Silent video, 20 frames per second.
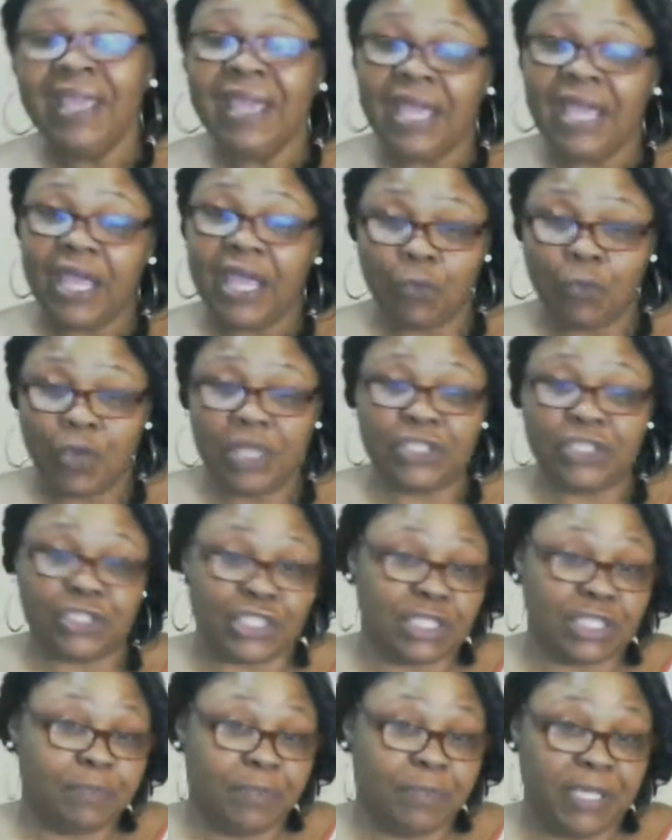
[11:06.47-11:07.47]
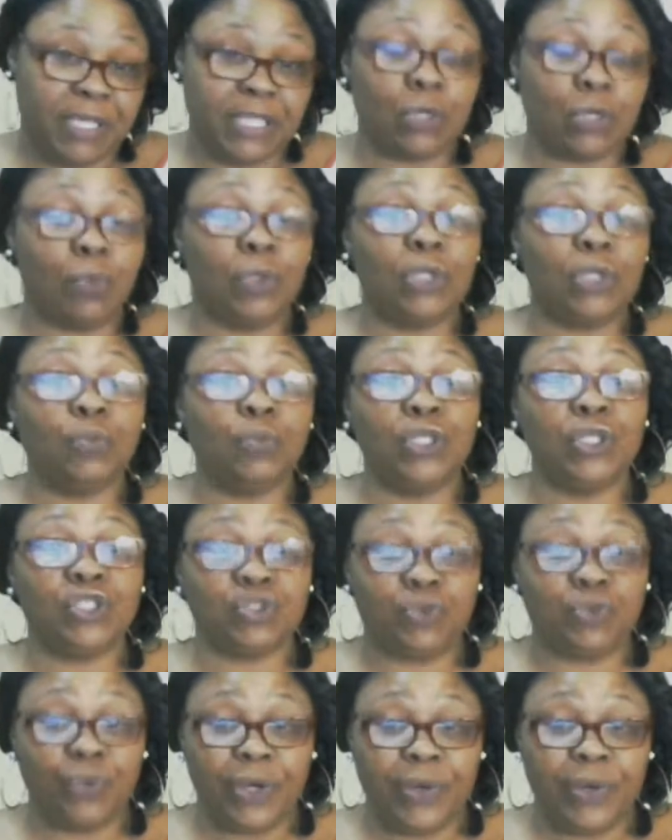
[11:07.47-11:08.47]
It what just depends on
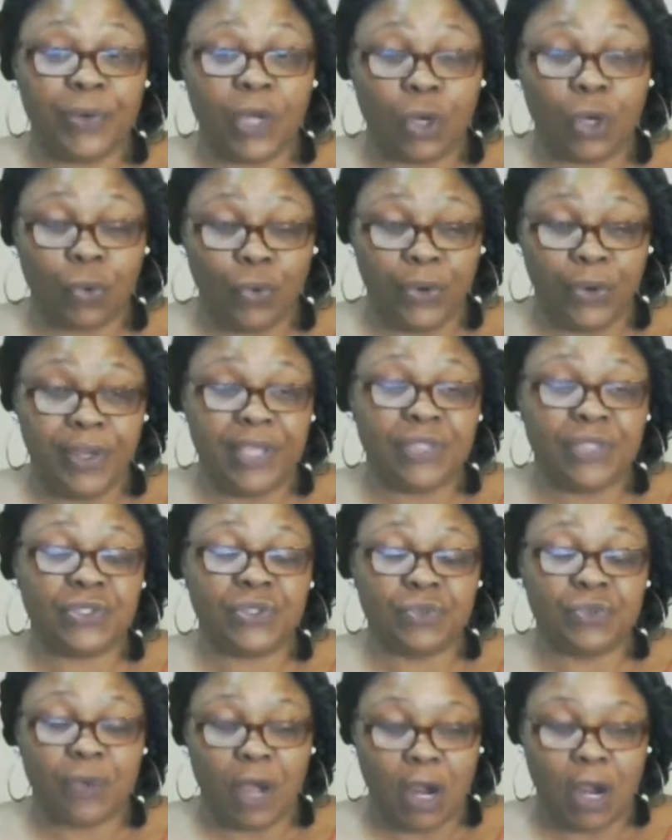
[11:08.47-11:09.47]
which Aquarius you